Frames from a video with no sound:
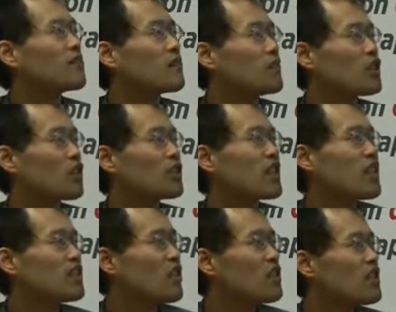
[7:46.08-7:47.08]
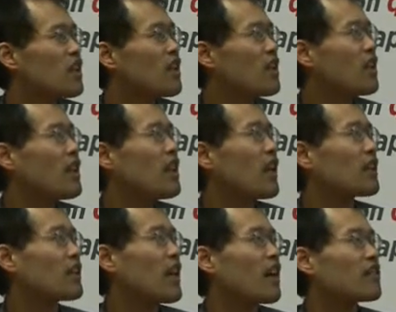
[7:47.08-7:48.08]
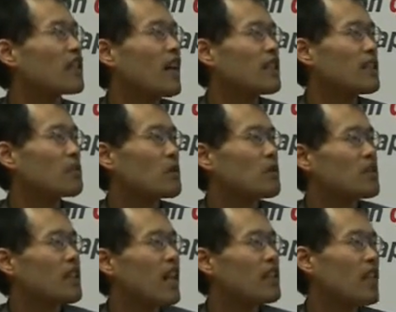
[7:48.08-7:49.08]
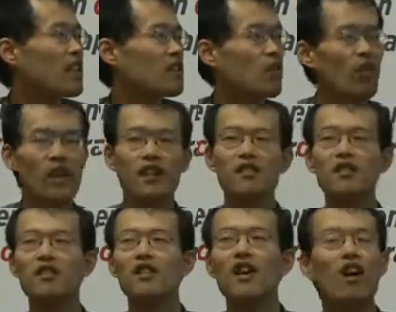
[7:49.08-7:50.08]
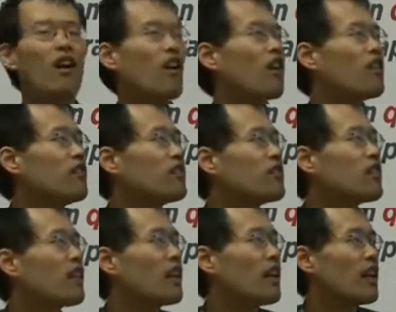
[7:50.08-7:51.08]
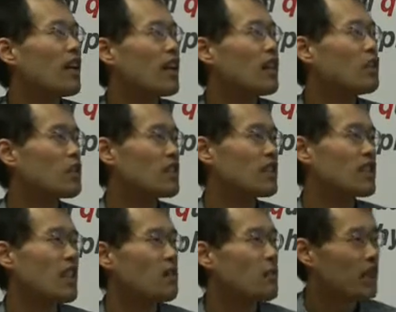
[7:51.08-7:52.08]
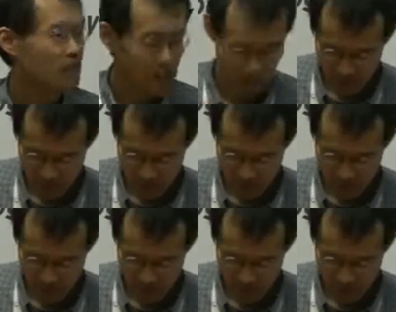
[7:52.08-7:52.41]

middle stations at the iris side and both side and correct all Logi segments.